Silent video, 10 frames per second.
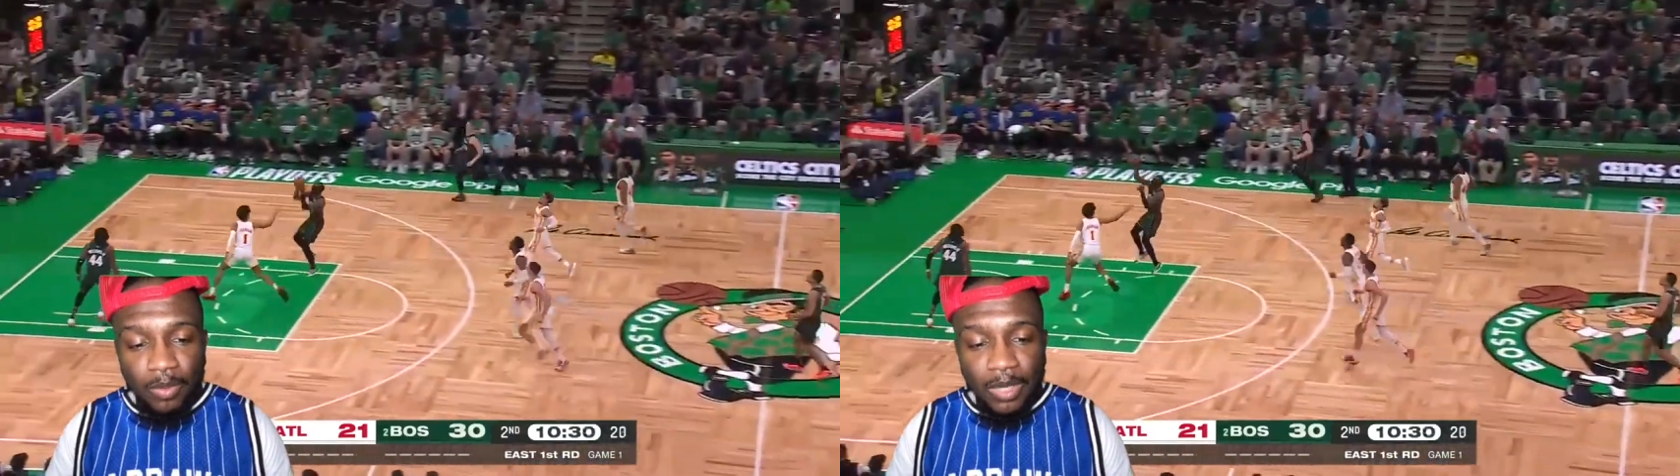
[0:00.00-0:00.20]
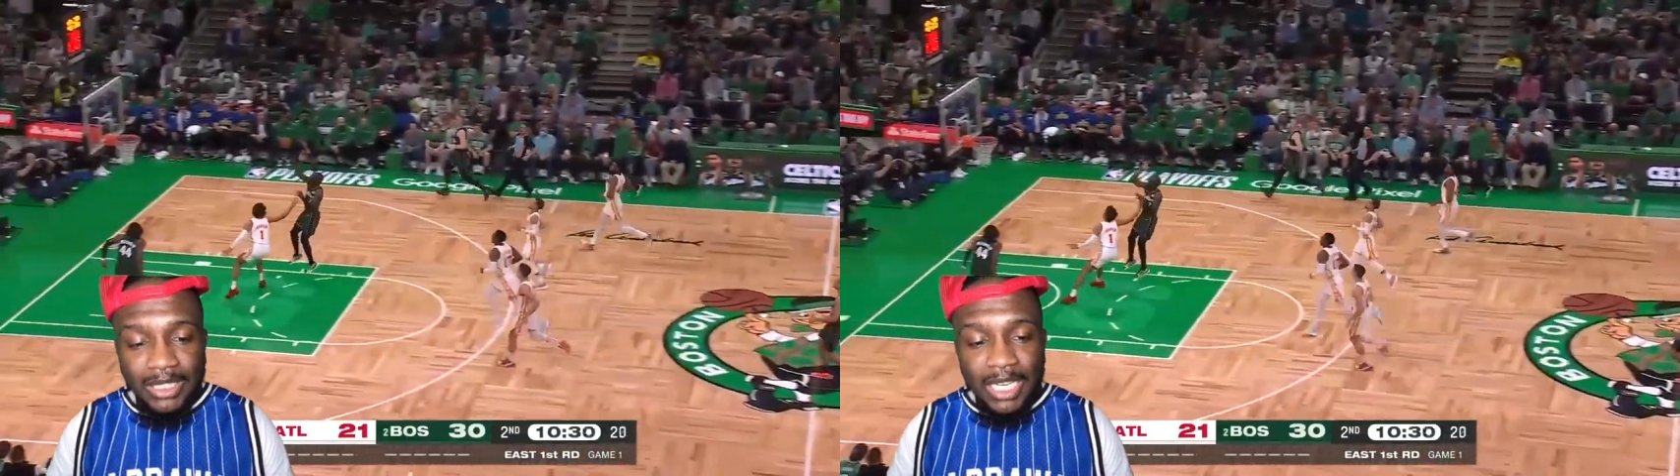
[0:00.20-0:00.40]

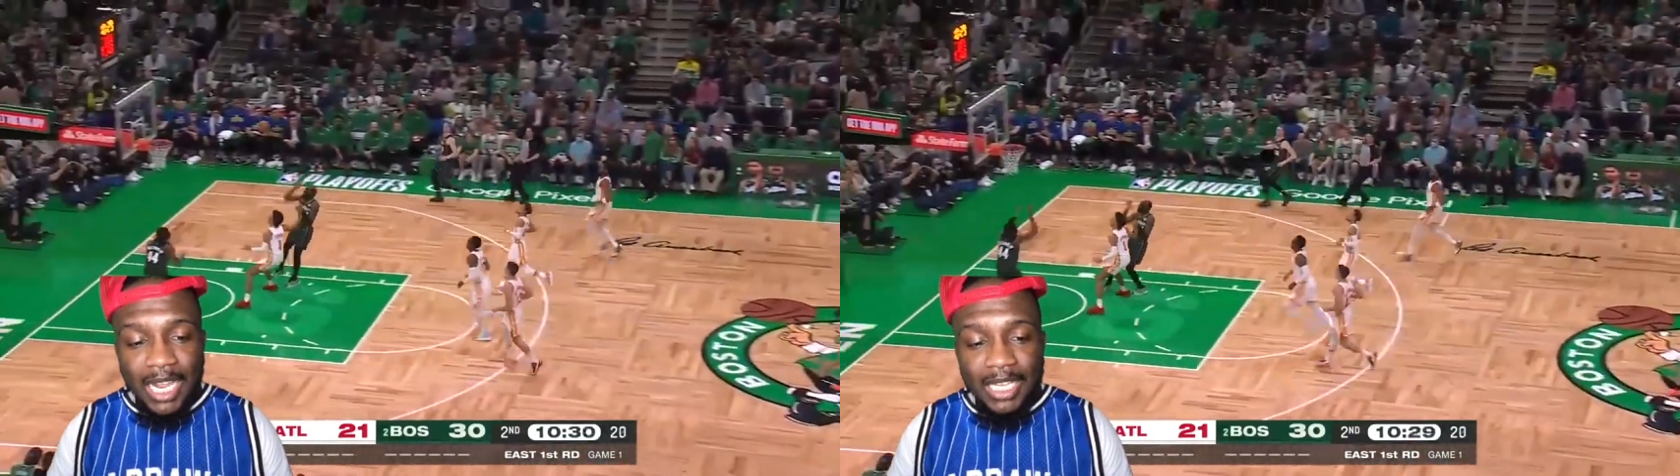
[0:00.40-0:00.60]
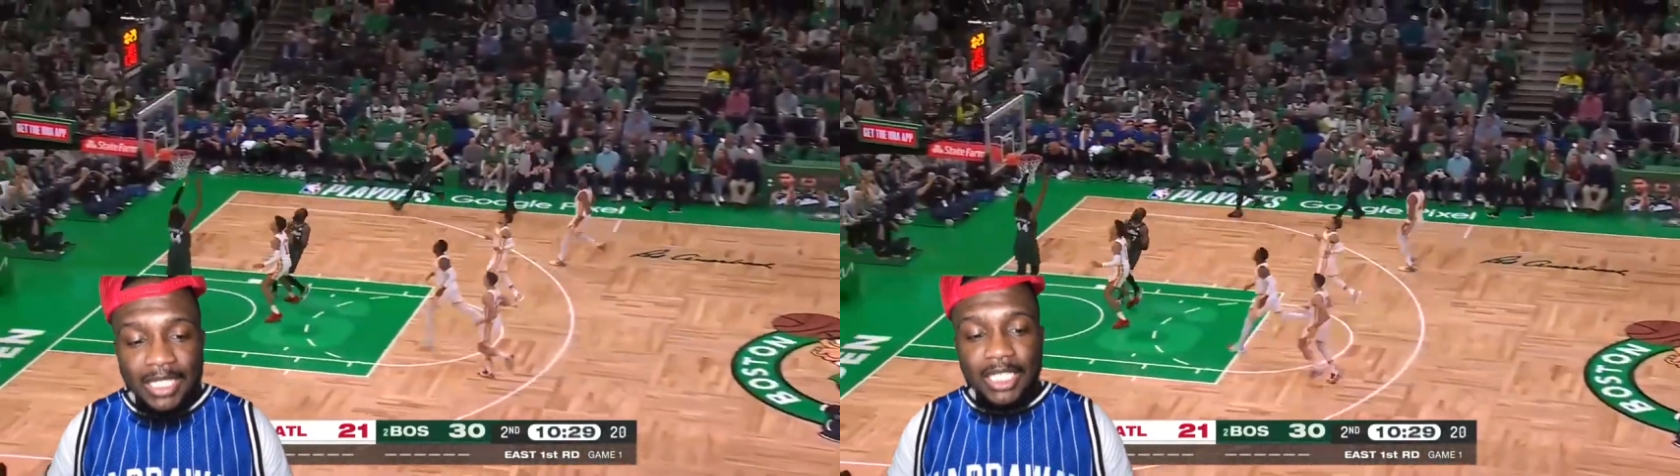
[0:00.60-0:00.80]
Watch
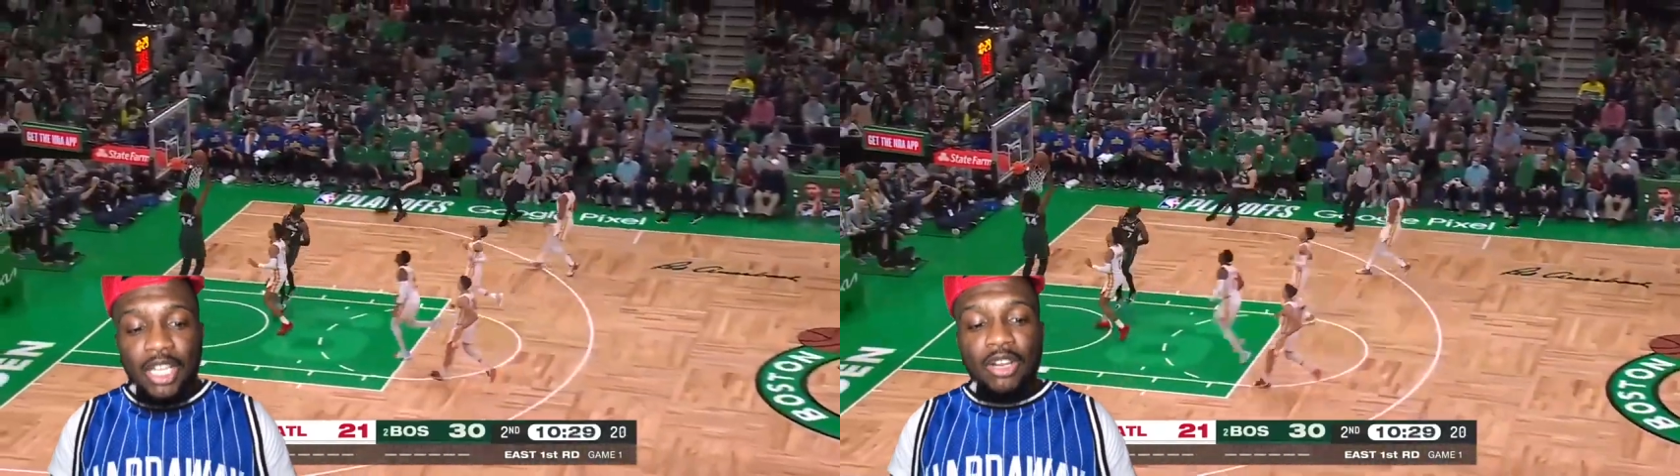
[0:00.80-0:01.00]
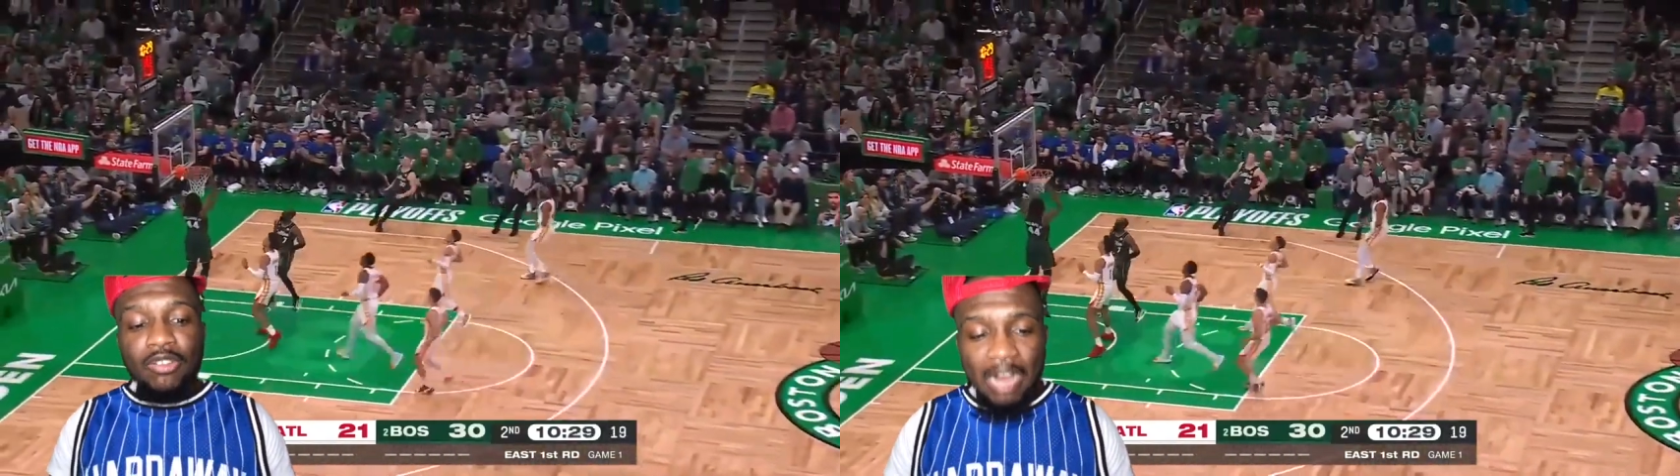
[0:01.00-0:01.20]
out.
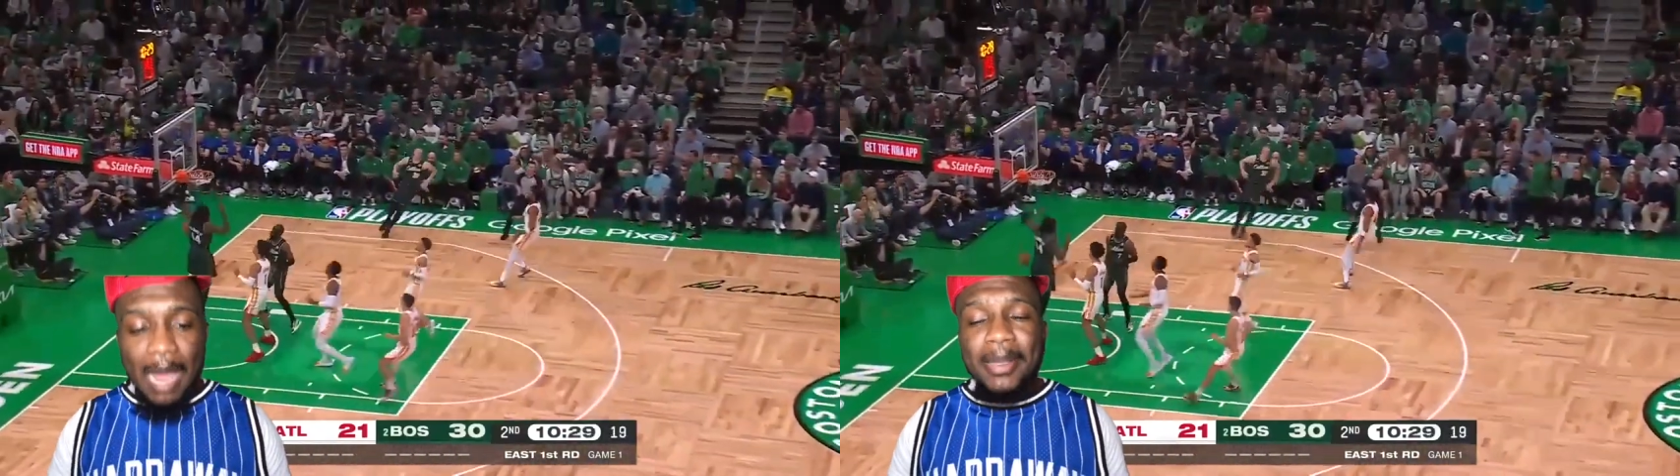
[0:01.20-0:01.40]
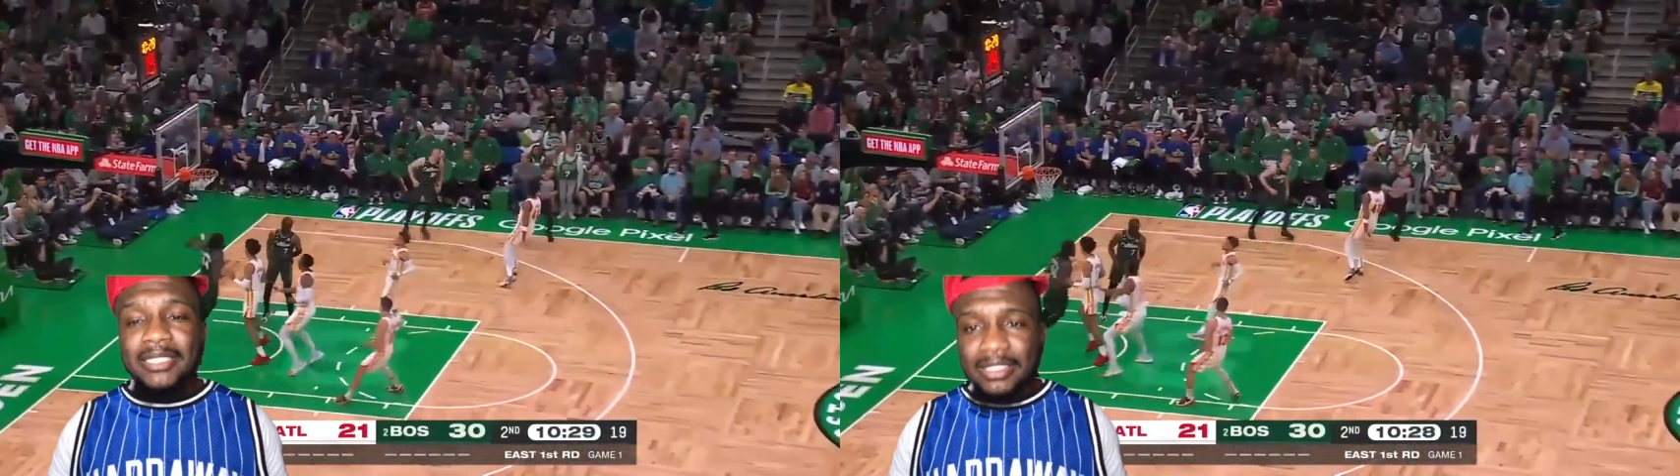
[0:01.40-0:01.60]

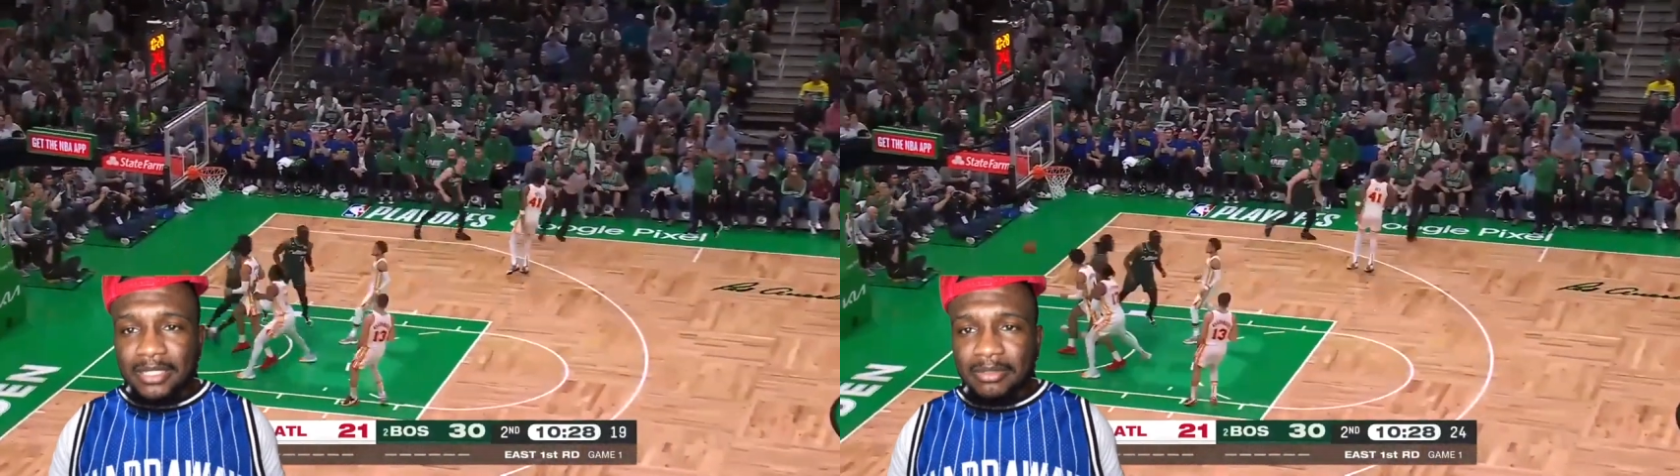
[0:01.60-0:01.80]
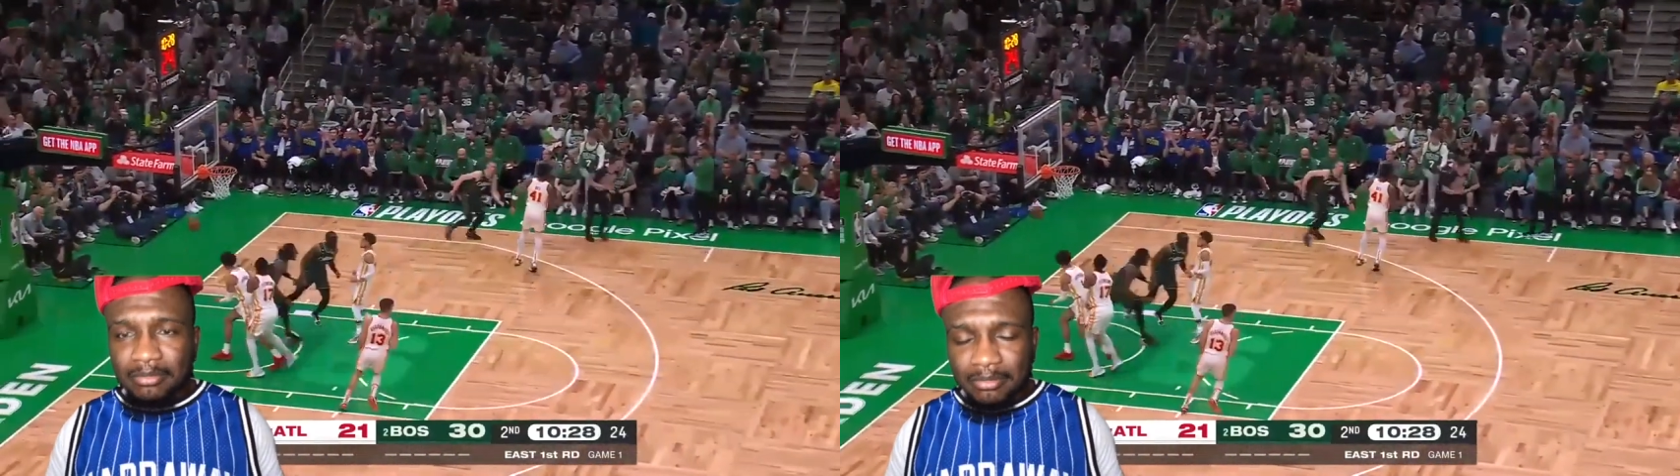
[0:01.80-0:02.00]
Robert!